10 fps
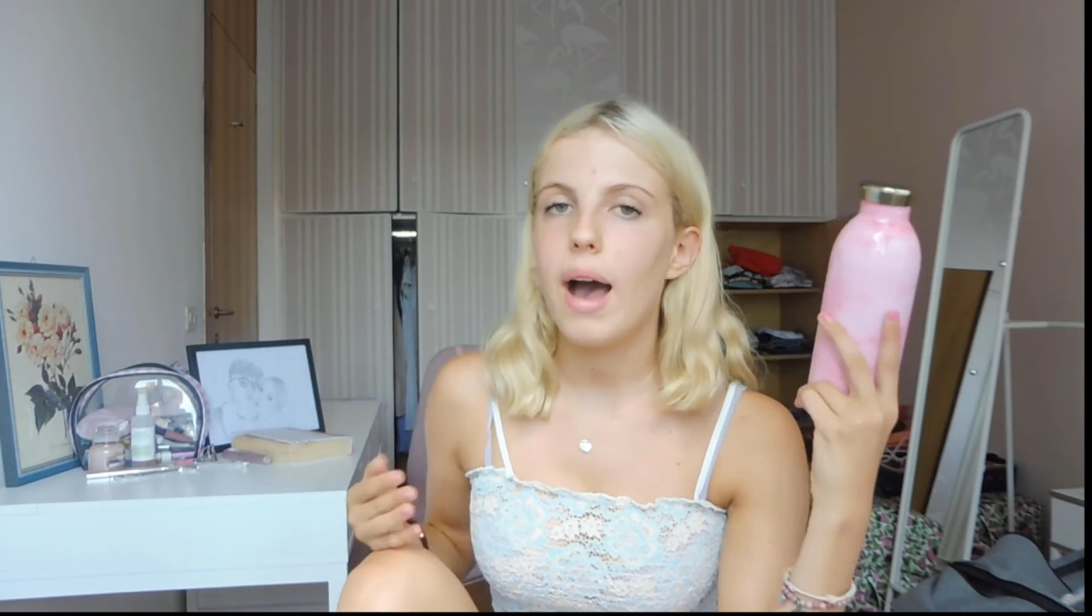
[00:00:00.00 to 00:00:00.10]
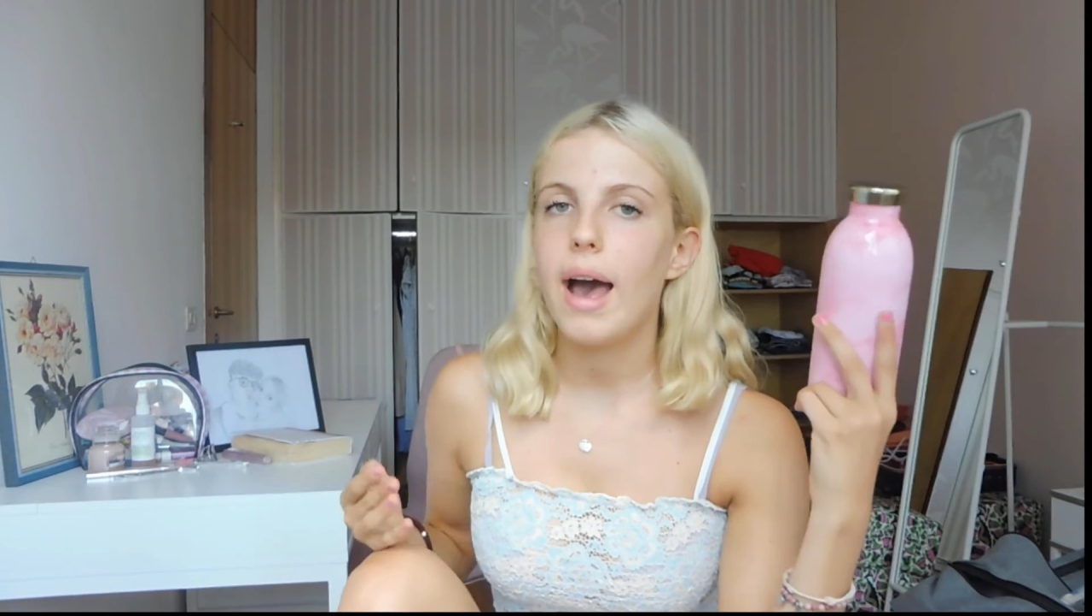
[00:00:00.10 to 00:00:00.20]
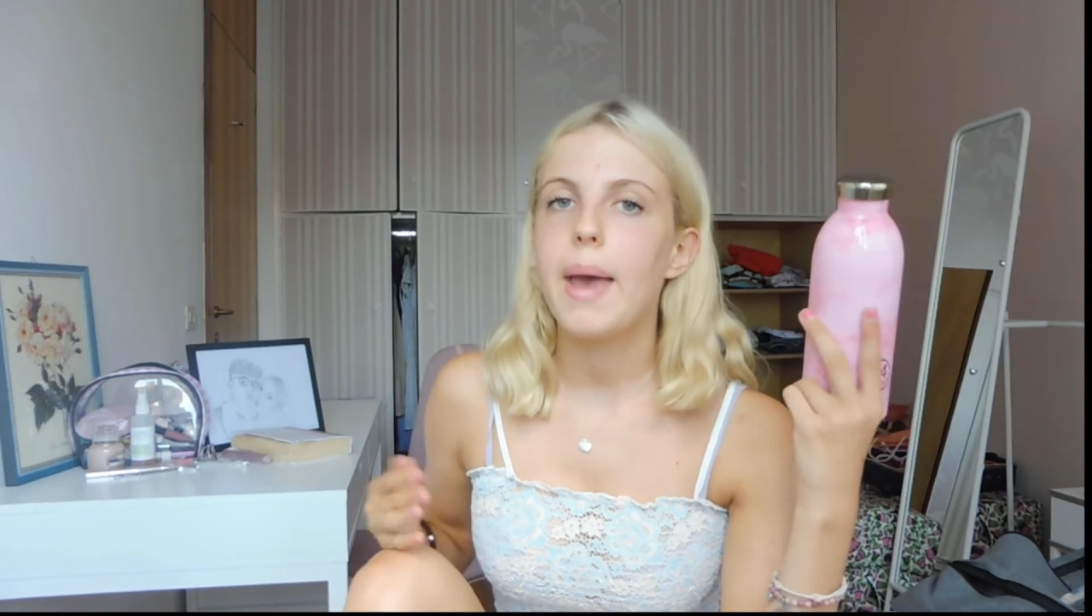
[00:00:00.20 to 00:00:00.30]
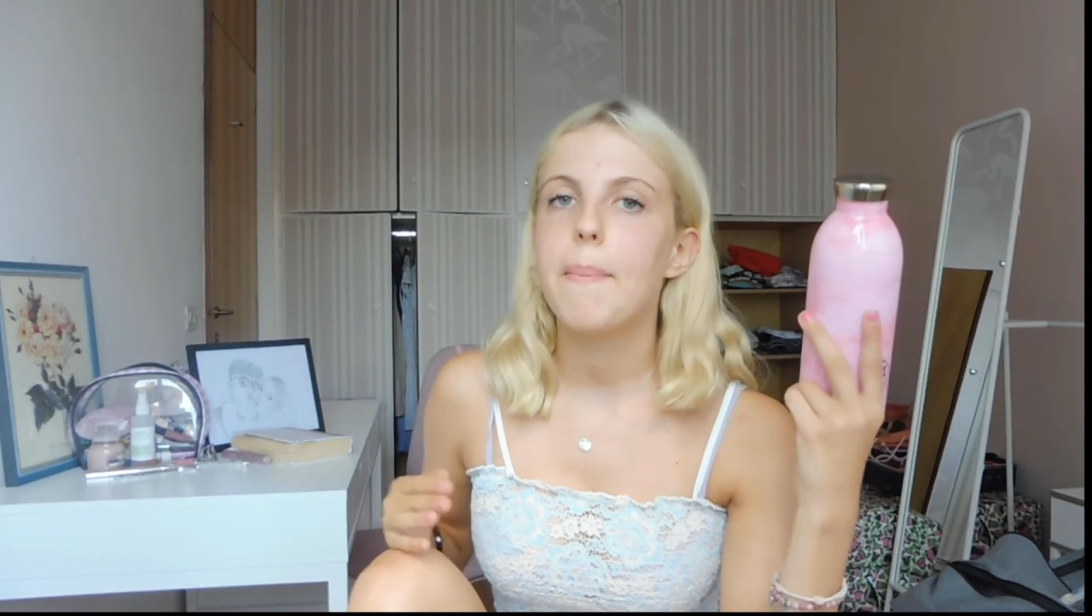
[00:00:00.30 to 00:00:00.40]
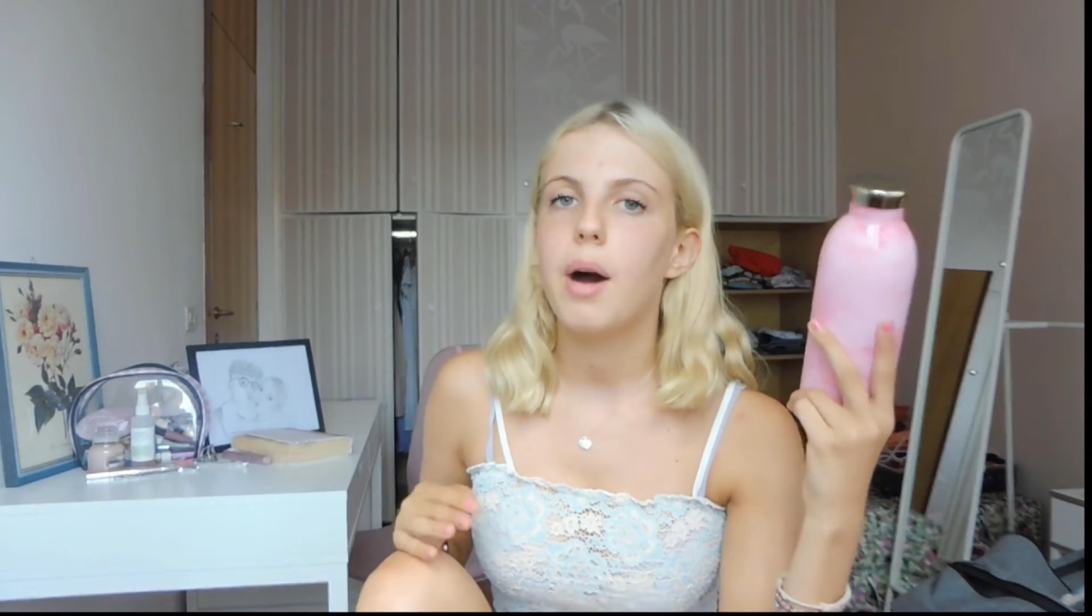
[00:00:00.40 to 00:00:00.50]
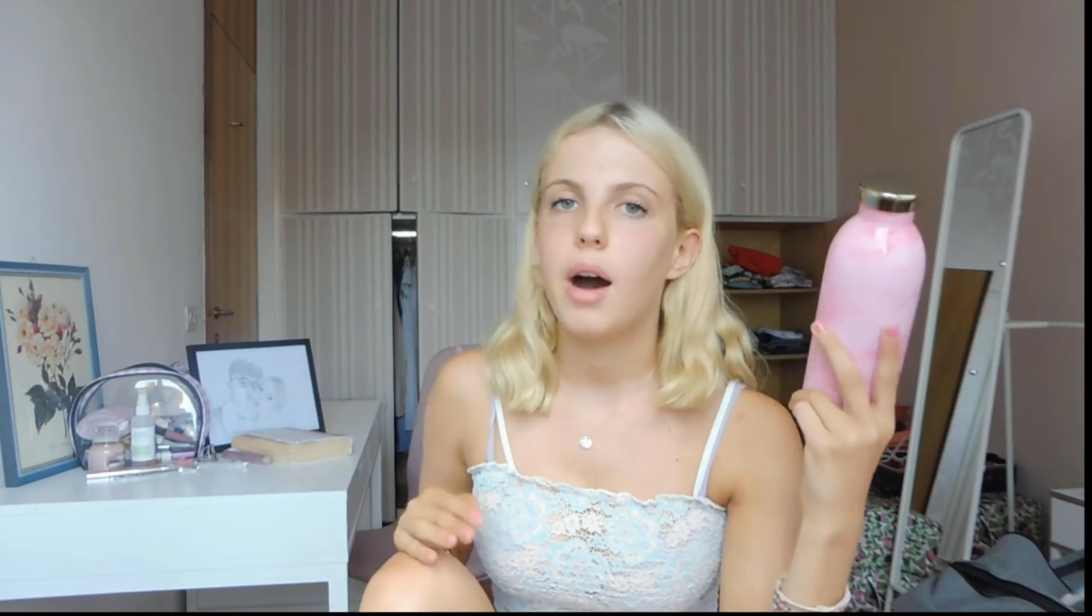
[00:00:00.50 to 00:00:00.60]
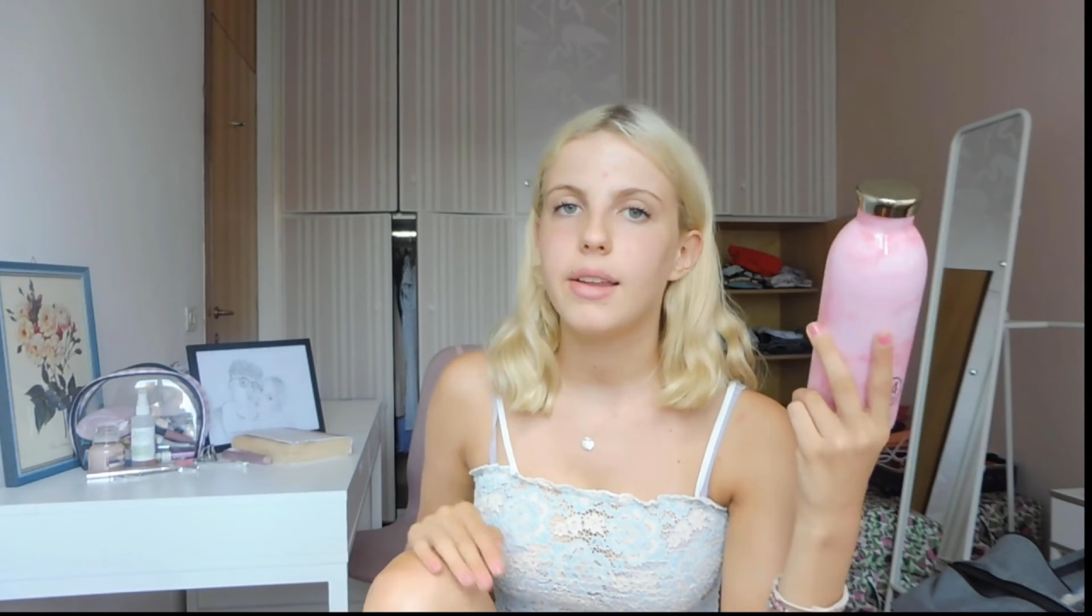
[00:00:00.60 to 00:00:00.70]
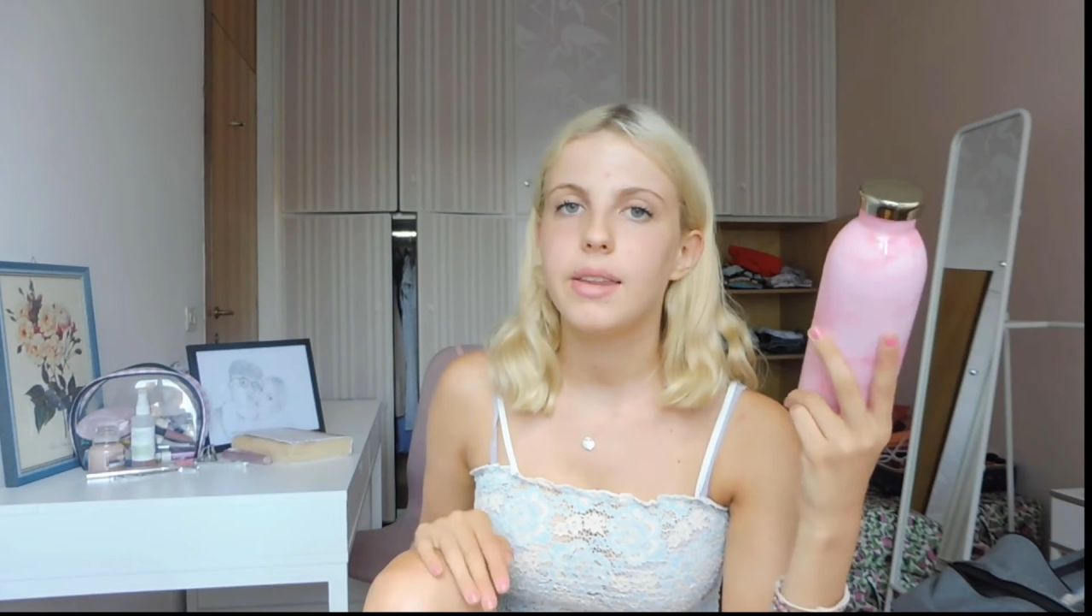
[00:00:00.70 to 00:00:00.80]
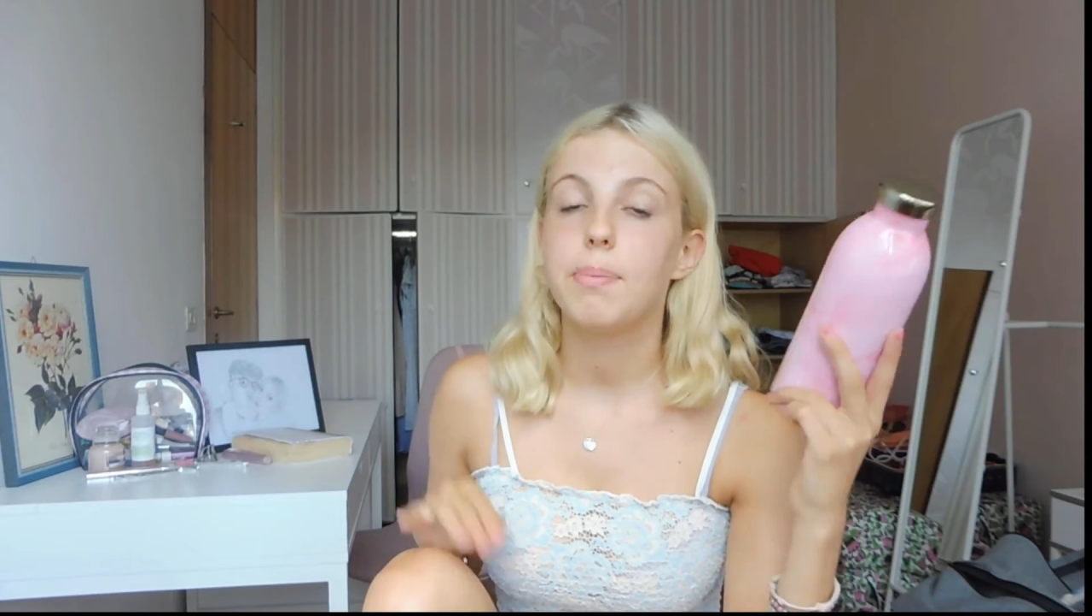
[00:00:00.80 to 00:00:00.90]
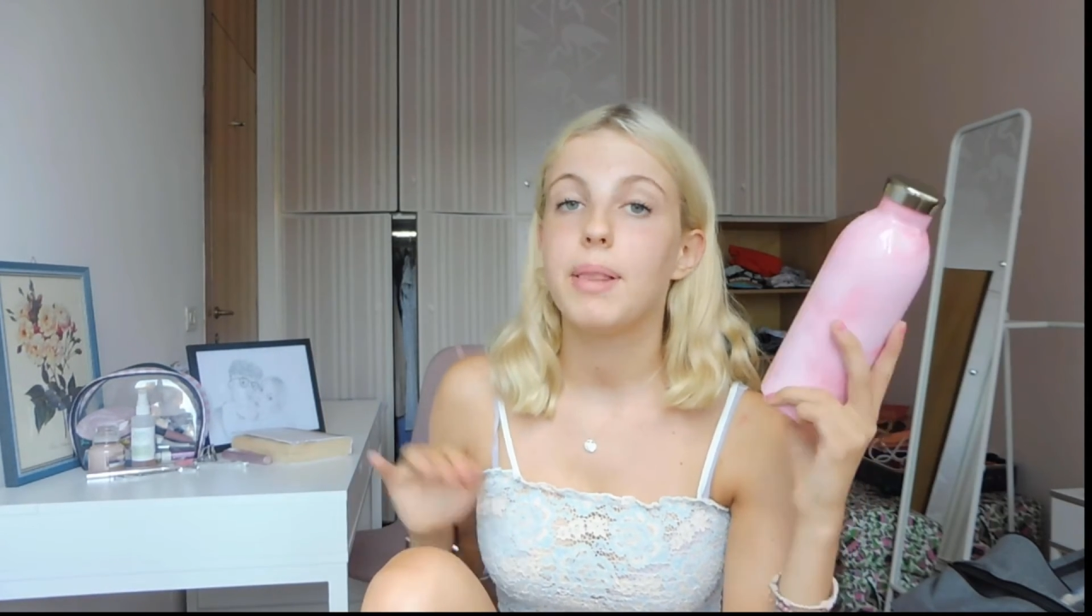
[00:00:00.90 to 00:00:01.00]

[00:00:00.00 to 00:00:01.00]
I bought